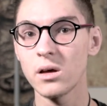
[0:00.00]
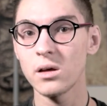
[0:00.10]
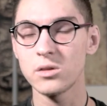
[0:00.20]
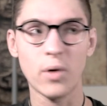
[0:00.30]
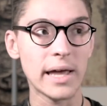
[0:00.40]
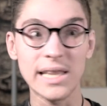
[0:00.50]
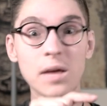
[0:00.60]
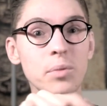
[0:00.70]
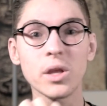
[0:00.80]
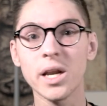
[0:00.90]
Do I
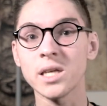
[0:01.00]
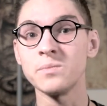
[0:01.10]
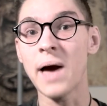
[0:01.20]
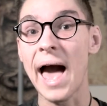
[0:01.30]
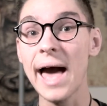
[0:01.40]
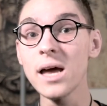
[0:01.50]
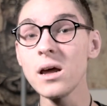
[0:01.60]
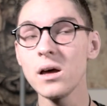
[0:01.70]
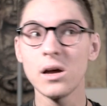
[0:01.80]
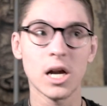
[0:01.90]
label it as
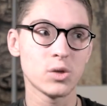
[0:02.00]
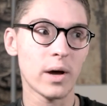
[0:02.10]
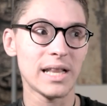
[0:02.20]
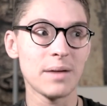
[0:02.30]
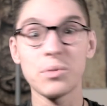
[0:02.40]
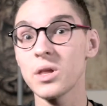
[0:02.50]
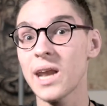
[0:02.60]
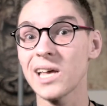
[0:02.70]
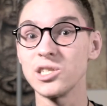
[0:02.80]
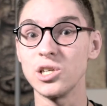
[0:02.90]
bad? Do I label it
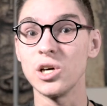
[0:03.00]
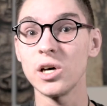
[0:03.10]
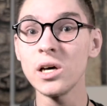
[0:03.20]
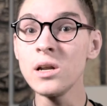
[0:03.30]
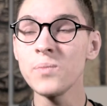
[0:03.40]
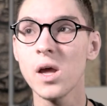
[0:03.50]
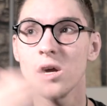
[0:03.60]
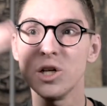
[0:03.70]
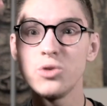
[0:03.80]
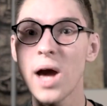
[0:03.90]
as good?
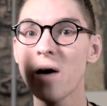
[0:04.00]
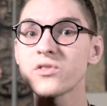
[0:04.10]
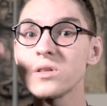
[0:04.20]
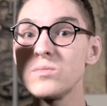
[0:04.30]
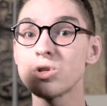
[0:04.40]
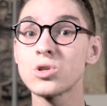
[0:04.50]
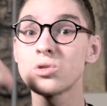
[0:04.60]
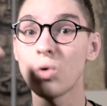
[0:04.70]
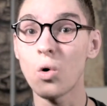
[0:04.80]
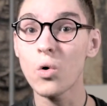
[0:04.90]
Do you have some
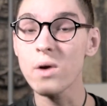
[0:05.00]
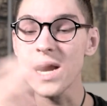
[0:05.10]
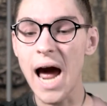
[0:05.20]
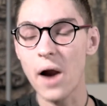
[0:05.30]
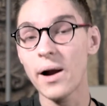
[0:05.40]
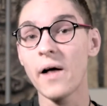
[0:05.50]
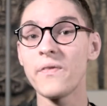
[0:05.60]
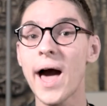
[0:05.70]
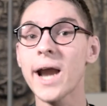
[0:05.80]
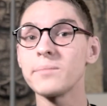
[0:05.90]
story
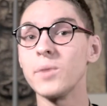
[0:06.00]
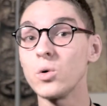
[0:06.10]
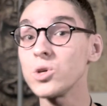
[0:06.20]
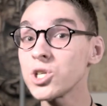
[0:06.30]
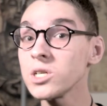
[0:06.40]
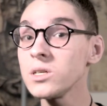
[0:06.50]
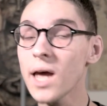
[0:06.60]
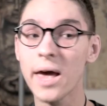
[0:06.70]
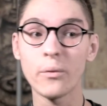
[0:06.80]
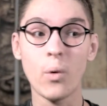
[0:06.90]
around that emotion
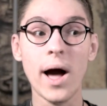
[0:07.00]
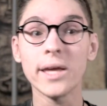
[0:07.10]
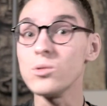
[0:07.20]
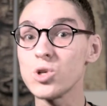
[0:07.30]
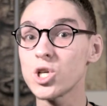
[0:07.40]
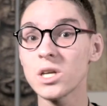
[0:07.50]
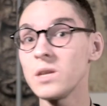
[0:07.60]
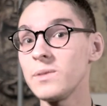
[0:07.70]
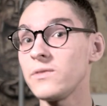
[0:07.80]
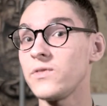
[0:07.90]
and why you
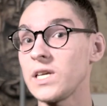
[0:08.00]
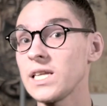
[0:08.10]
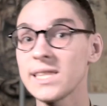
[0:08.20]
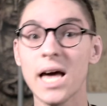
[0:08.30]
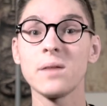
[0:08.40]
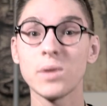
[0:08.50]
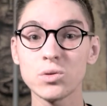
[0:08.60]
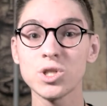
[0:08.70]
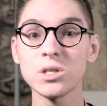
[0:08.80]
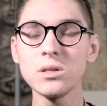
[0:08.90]
shouldn't be feeling that
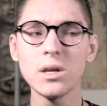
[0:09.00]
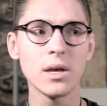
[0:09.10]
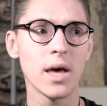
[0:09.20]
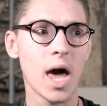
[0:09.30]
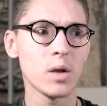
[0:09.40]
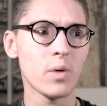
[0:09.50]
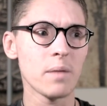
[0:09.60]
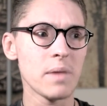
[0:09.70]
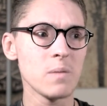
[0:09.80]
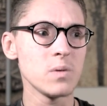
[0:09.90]
emotion and why
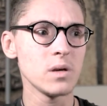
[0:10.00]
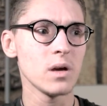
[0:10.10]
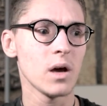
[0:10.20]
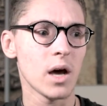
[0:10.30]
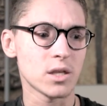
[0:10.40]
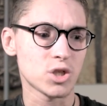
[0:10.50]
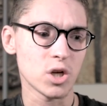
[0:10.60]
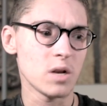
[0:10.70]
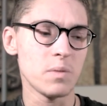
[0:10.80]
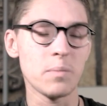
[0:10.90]
maybe it
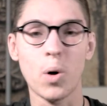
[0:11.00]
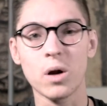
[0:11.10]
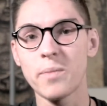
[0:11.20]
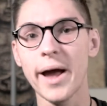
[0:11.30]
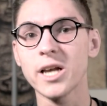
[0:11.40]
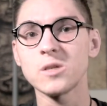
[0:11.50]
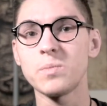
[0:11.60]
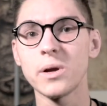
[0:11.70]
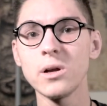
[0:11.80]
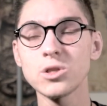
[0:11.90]
shouldn't be part of my
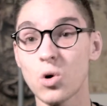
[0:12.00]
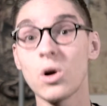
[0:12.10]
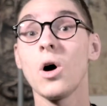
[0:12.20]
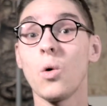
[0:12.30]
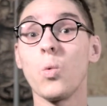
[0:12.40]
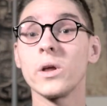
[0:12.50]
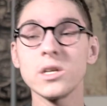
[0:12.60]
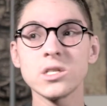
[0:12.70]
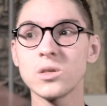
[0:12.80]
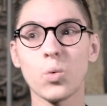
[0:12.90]
experience? Or
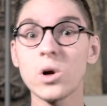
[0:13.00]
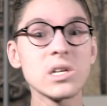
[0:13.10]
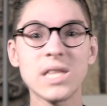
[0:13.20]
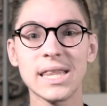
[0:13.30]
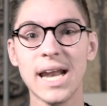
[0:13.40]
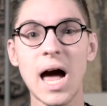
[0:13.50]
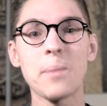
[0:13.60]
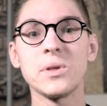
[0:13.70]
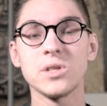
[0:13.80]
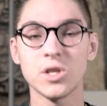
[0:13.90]
this is the worst thing that
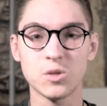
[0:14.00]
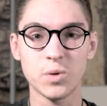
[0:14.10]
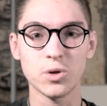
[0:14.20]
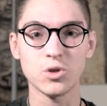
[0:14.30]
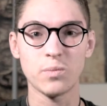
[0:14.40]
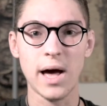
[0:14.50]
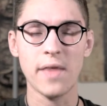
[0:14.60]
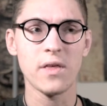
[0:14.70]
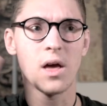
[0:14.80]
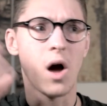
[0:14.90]
happens on the spiritual
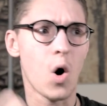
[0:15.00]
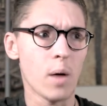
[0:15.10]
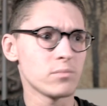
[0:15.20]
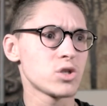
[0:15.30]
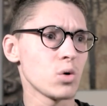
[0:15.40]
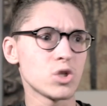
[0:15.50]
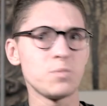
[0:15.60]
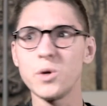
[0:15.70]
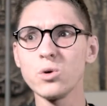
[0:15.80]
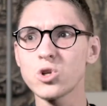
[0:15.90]
path. Oh, I'm so
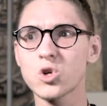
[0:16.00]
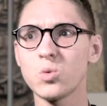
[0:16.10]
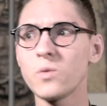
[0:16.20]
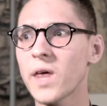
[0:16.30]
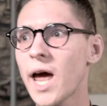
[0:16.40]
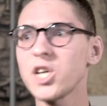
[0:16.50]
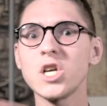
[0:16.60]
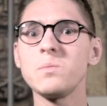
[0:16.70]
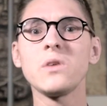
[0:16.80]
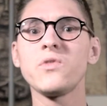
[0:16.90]
spiritual that I
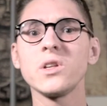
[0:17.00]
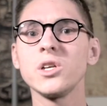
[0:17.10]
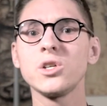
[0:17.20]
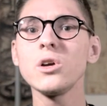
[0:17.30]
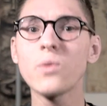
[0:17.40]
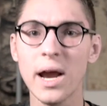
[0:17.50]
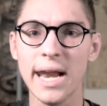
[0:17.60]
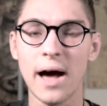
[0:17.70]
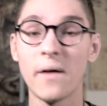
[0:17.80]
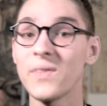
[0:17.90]
should be feeling good right
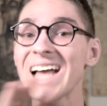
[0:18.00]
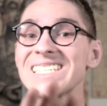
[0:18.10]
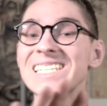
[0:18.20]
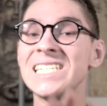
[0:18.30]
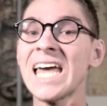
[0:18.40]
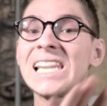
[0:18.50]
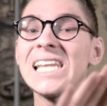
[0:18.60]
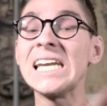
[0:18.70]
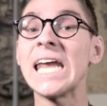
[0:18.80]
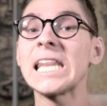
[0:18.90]
now. That's a
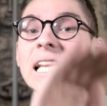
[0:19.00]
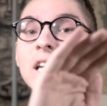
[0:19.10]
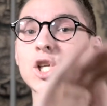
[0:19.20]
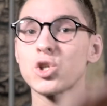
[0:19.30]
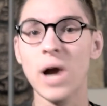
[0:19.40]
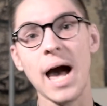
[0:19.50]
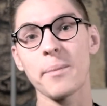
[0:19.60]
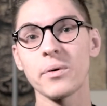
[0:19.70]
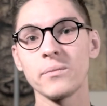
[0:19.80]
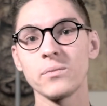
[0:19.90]
deadly, deadly
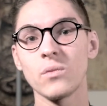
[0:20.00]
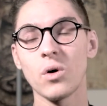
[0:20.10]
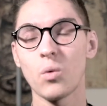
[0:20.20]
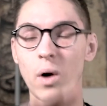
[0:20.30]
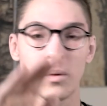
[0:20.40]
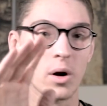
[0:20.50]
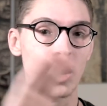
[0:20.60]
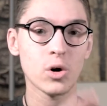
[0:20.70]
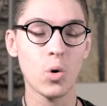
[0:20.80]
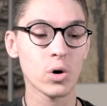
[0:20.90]
trap. I'm gonna
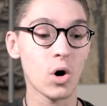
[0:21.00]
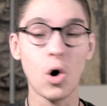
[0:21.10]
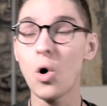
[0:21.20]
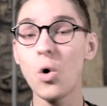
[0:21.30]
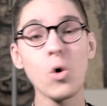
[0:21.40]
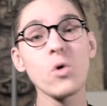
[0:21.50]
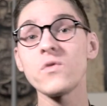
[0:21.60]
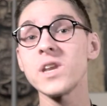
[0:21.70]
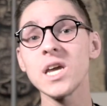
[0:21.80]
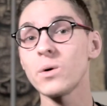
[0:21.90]
record a whole
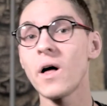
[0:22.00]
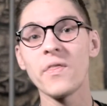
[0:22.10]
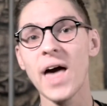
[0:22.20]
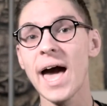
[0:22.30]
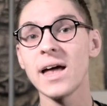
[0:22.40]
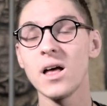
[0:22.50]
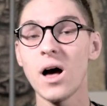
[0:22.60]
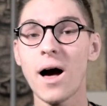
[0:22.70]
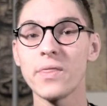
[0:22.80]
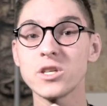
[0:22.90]
video on that,
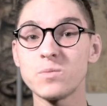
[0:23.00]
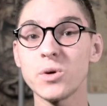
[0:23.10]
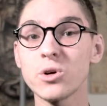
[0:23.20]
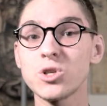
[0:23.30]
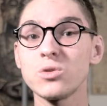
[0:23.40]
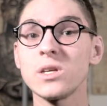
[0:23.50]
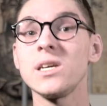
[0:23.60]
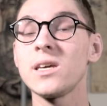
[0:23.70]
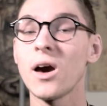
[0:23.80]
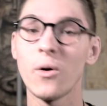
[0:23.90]
on the spiritual
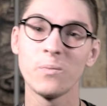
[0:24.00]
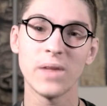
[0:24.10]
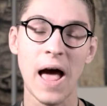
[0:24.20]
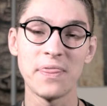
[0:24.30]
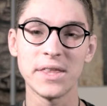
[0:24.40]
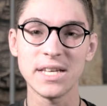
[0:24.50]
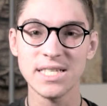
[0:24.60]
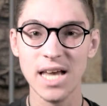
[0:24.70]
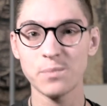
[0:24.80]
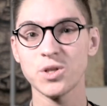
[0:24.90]
ego and the
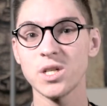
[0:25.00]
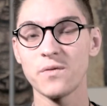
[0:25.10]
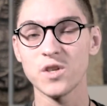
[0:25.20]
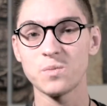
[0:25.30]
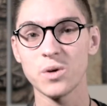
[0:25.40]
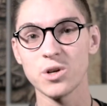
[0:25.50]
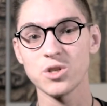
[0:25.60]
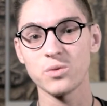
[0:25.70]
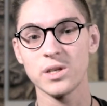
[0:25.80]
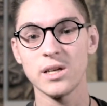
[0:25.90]
deception of the
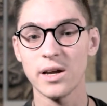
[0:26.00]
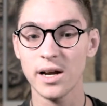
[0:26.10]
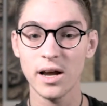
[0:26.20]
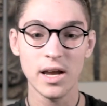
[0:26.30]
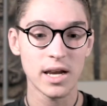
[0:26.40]
spiritual ego.